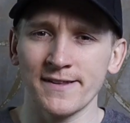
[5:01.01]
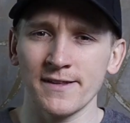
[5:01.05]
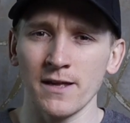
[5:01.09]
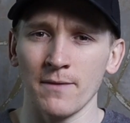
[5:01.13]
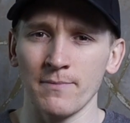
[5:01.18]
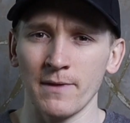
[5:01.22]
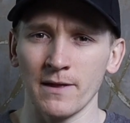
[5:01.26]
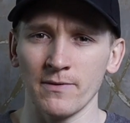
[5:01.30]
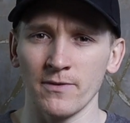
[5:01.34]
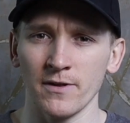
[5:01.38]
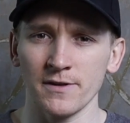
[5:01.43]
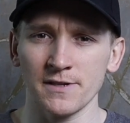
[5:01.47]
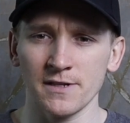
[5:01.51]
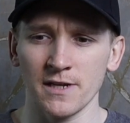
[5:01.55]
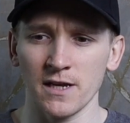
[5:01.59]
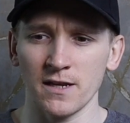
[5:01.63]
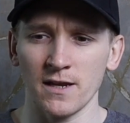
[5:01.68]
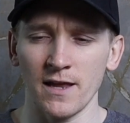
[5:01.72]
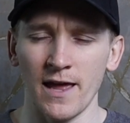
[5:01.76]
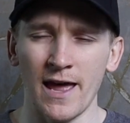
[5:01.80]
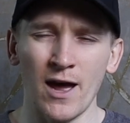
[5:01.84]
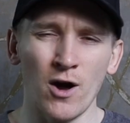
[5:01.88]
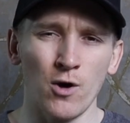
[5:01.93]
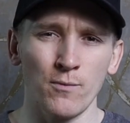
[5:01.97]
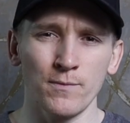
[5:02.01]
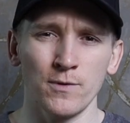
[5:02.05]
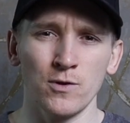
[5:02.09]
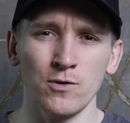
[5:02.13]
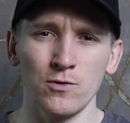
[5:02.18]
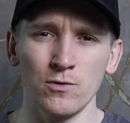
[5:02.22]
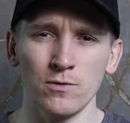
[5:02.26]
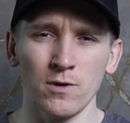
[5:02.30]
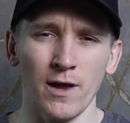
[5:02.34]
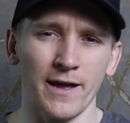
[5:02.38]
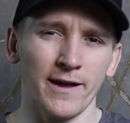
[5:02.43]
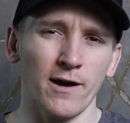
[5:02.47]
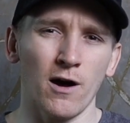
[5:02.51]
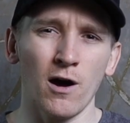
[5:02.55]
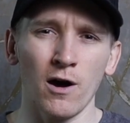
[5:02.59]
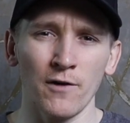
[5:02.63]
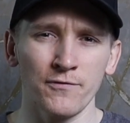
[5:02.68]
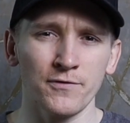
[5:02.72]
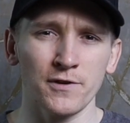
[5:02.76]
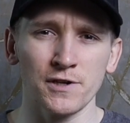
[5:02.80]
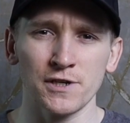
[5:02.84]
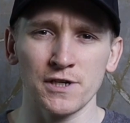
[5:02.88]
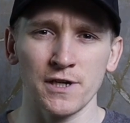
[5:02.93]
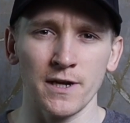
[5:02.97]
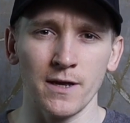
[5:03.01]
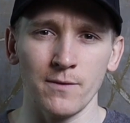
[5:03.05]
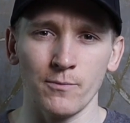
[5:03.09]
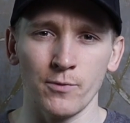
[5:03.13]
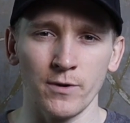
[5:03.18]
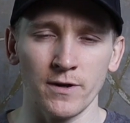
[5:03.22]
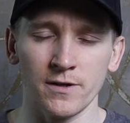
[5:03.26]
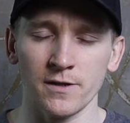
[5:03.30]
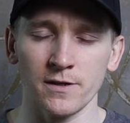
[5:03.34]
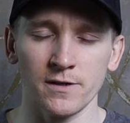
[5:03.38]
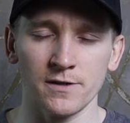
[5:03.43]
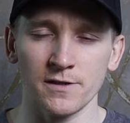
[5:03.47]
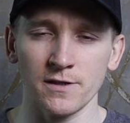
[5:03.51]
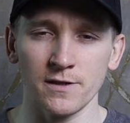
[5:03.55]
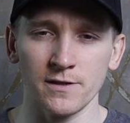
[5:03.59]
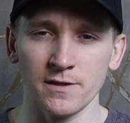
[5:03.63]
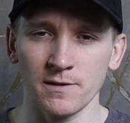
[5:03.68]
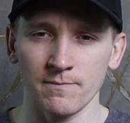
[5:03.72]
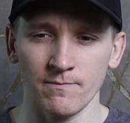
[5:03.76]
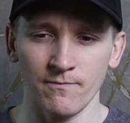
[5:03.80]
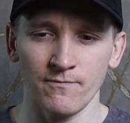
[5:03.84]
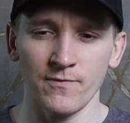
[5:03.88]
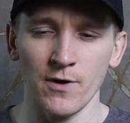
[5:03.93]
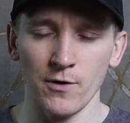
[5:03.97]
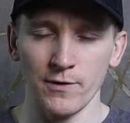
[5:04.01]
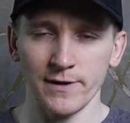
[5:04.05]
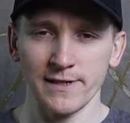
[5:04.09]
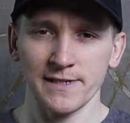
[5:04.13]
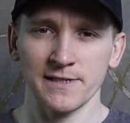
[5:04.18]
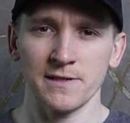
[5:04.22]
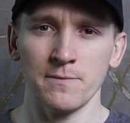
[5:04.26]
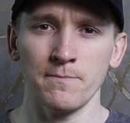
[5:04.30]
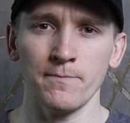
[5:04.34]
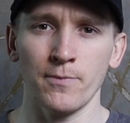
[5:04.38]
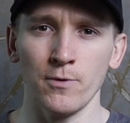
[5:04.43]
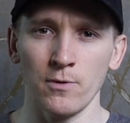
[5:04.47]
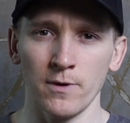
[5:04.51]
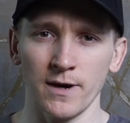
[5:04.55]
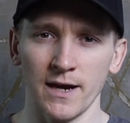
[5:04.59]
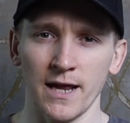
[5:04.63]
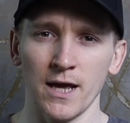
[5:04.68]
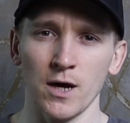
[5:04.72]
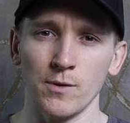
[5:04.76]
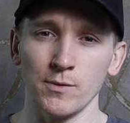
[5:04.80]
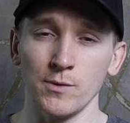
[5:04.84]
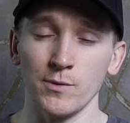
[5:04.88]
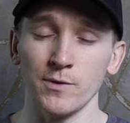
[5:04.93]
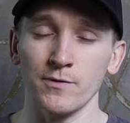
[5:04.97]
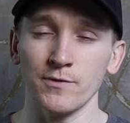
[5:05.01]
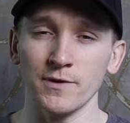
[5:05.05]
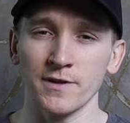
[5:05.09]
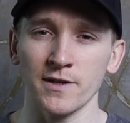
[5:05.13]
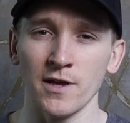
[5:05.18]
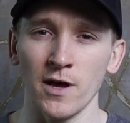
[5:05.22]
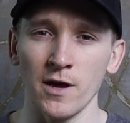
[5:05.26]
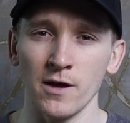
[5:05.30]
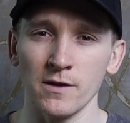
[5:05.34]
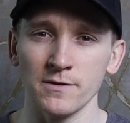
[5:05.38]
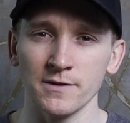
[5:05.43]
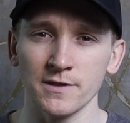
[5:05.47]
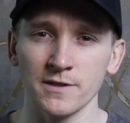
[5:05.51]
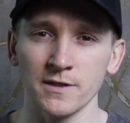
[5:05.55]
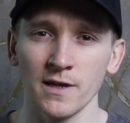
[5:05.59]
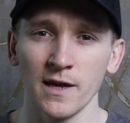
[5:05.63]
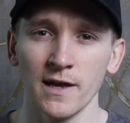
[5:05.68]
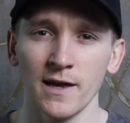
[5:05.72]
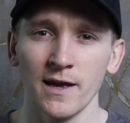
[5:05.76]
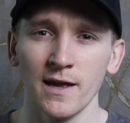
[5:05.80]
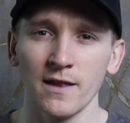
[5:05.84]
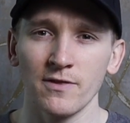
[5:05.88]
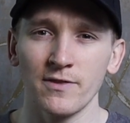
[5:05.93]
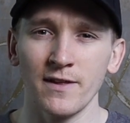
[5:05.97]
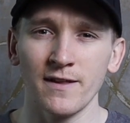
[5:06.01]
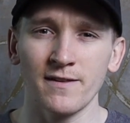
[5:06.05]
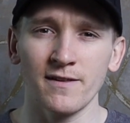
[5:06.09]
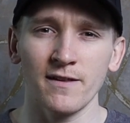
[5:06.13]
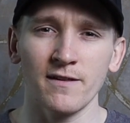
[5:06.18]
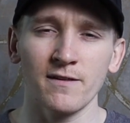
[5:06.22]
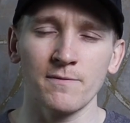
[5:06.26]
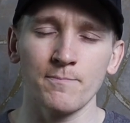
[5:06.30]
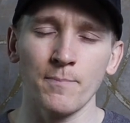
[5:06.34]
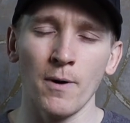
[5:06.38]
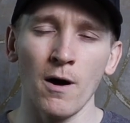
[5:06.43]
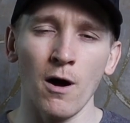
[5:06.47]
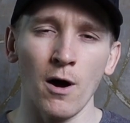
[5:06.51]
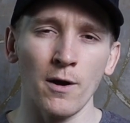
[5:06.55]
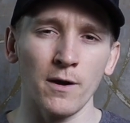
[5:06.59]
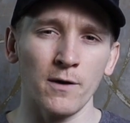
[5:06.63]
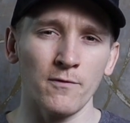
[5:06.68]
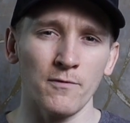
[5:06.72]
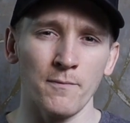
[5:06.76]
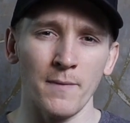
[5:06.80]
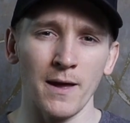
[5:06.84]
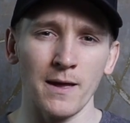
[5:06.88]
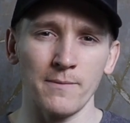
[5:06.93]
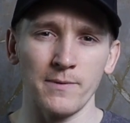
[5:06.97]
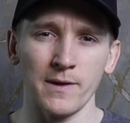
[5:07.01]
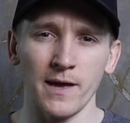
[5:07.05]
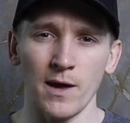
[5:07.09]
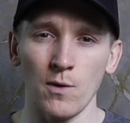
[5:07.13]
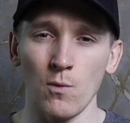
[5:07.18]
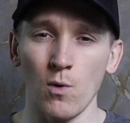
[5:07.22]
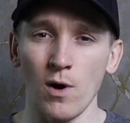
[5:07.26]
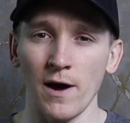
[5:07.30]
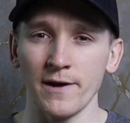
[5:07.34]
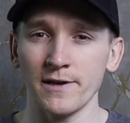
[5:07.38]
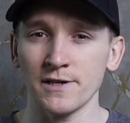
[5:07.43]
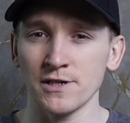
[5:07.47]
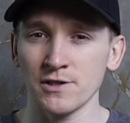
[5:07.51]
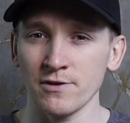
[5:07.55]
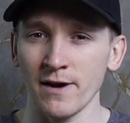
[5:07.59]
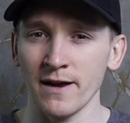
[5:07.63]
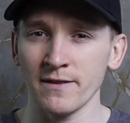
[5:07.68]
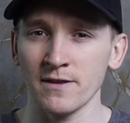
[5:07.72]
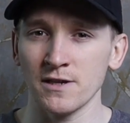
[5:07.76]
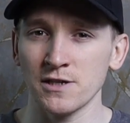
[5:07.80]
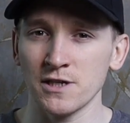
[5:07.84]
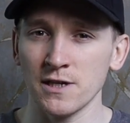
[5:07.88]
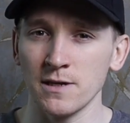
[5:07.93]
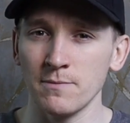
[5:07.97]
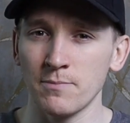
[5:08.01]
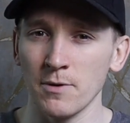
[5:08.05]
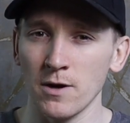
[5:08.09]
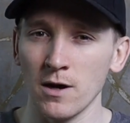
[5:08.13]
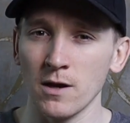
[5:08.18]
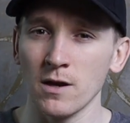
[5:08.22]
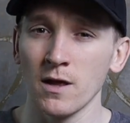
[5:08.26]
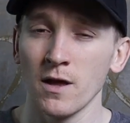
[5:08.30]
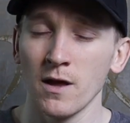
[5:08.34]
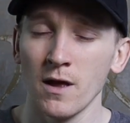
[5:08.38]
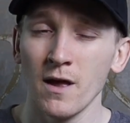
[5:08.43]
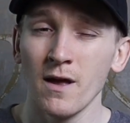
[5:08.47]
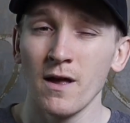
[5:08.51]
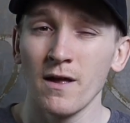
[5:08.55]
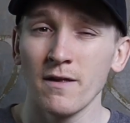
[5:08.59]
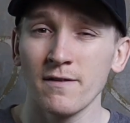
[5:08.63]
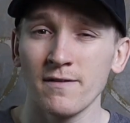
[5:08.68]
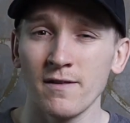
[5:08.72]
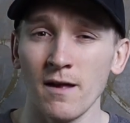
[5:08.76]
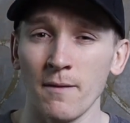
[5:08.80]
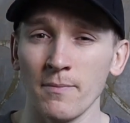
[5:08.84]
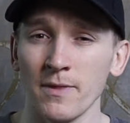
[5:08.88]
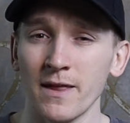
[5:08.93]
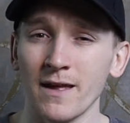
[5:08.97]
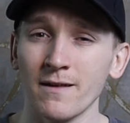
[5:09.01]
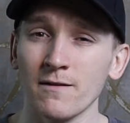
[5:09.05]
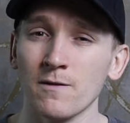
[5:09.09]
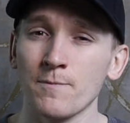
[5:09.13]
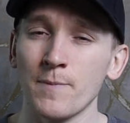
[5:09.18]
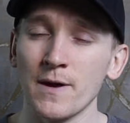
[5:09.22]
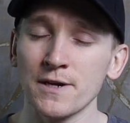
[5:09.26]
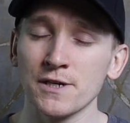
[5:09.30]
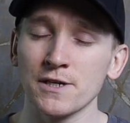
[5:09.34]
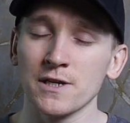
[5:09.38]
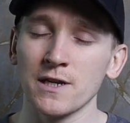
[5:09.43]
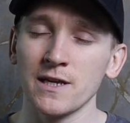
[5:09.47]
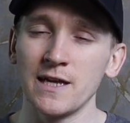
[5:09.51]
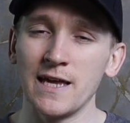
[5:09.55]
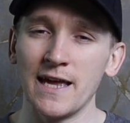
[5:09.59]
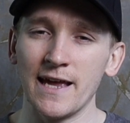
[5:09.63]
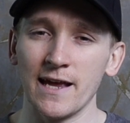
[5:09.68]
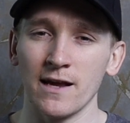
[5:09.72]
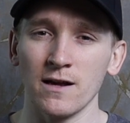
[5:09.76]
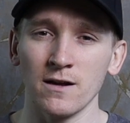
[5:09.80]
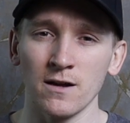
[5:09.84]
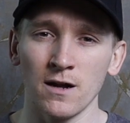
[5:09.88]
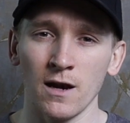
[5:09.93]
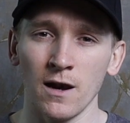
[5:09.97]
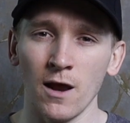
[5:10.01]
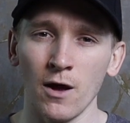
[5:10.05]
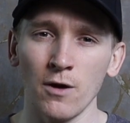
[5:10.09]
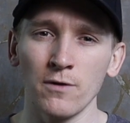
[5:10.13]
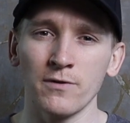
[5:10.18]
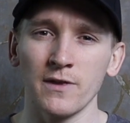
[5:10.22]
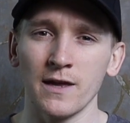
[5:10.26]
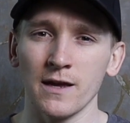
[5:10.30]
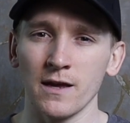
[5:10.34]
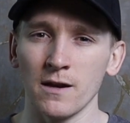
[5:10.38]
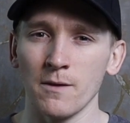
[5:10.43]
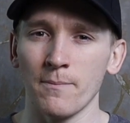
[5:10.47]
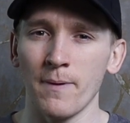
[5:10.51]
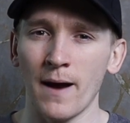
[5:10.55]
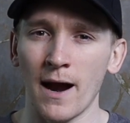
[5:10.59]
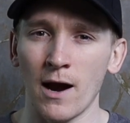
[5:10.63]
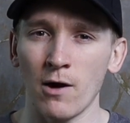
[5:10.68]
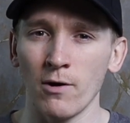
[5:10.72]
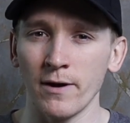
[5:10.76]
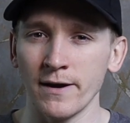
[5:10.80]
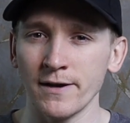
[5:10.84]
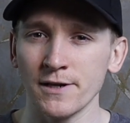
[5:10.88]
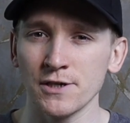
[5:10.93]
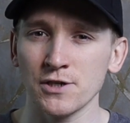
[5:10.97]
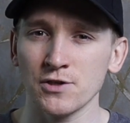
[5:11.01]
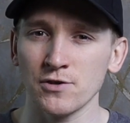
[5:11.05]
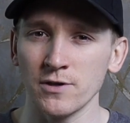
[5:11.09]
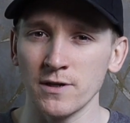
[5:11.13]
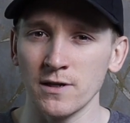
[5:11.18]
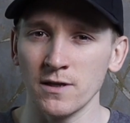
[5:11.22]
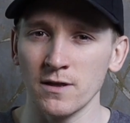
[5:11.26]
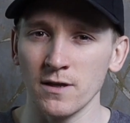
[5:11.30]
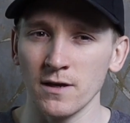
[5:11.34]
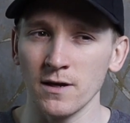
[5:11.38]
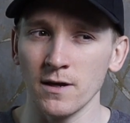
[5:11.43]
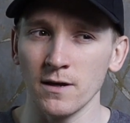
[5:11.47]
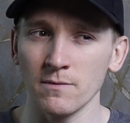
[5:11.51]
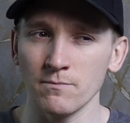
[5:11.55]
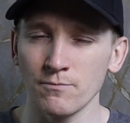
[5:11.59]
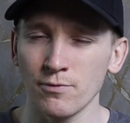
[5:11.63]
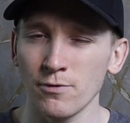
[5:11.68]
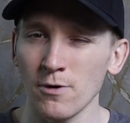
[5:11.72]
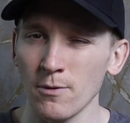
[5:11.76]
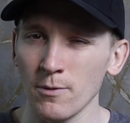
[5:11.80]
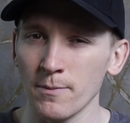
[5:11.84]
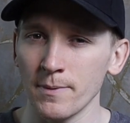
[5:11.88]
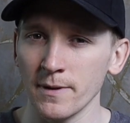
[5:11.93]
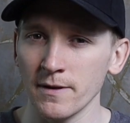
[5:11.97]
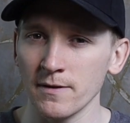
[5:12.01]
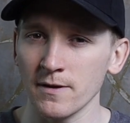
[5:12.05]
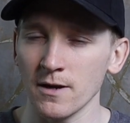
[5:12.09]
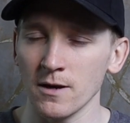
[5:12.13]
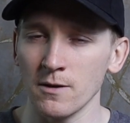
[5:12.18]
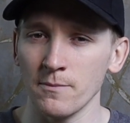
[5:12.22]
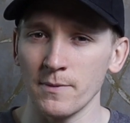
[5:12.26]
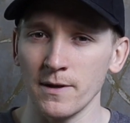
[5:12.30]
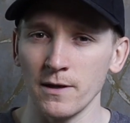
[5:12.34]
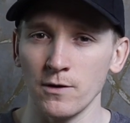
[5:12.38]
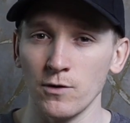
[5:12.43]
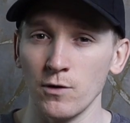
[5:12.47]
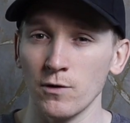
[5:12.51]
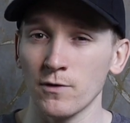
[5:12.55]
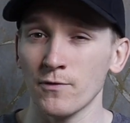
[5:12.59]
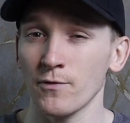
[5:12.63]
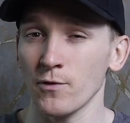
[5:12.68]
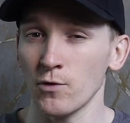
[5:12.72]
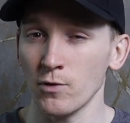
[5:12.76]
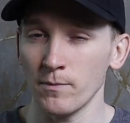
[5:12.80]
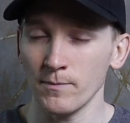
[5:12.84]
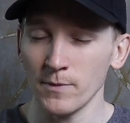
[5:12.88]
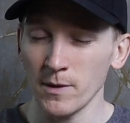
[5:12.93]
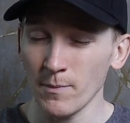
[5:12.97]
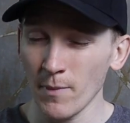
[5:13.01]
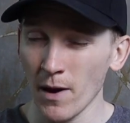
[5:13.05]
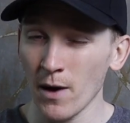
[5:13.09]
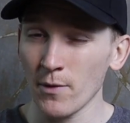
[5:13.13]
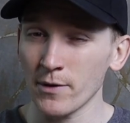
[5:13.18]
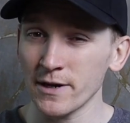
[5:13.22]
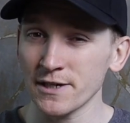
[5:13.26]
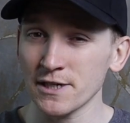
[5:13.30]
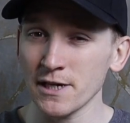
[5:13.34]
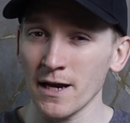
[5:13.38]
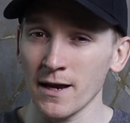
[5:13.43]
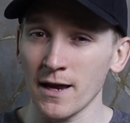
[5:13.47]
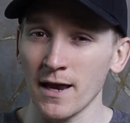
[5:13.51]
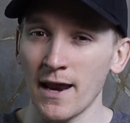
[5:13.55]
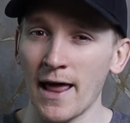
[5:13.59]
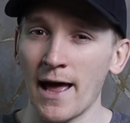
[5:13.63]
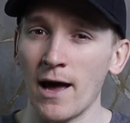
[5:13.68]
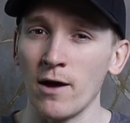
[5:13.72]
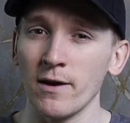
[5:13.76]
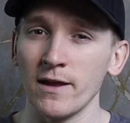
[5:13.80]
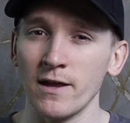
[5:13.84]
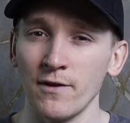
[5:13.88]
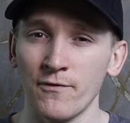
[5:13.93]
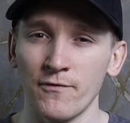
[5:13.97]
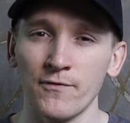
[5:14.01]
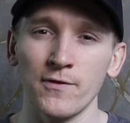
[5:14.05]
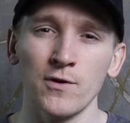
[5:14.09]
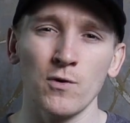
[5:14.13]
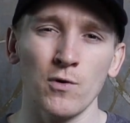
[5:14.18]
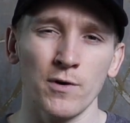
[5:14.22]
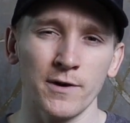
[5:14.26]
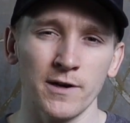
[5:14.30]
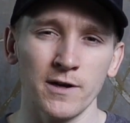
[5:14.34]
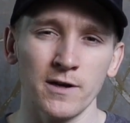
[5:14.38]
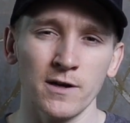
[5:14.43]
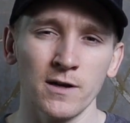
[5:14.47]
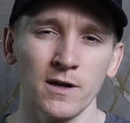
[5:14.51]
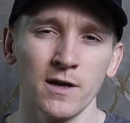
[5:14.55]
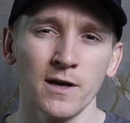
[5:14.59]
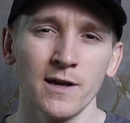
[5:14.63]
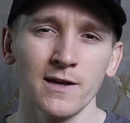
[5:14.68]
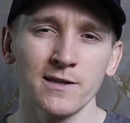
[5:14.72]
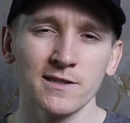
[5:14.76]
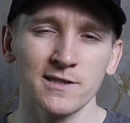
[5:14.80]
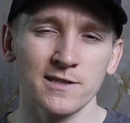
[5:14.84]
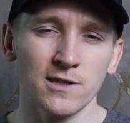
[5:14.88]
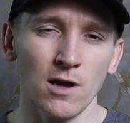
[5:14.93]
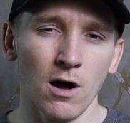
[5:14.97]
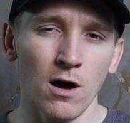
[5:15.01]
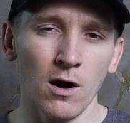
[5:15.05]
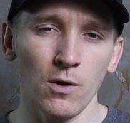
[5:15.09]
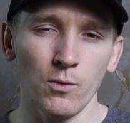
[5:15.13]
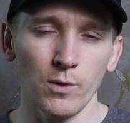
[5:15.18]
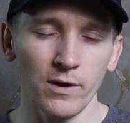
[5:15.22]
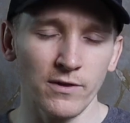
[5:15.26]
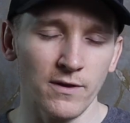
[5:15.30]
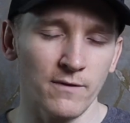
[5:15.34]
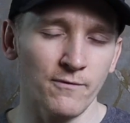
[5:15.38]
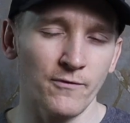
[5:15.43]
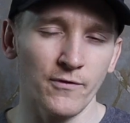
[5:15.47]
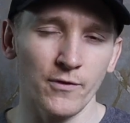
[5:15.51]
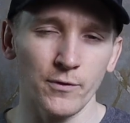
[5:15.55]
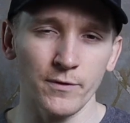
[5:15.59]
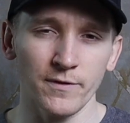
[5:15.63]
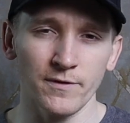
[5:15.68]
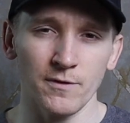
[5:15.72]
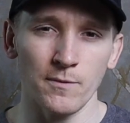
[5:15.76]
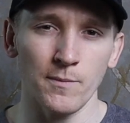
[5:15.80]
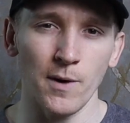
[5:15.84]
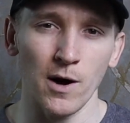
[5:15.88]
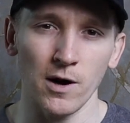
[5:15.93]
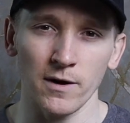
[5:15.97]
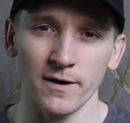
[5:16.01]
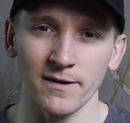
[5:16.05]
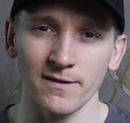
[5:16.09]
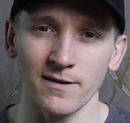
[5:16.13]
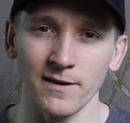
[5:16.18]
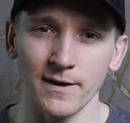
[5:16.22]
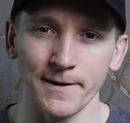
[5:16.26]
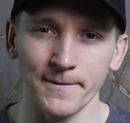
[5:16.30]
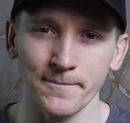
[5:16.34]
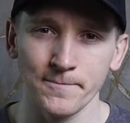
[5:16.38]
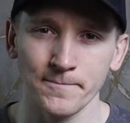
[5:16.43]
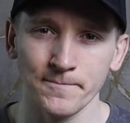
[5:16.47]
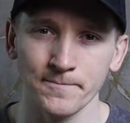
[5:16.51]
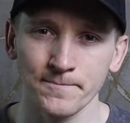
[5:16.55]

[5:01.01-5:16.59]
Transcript: something that's going to help you like Aftership, which is just very simple, going to help you with returns. This is part of maybe a wider strategy, but something especially in clothing and apparel industry that probably is going to be useful. You might want to check it out if you want to start with influencer marketing.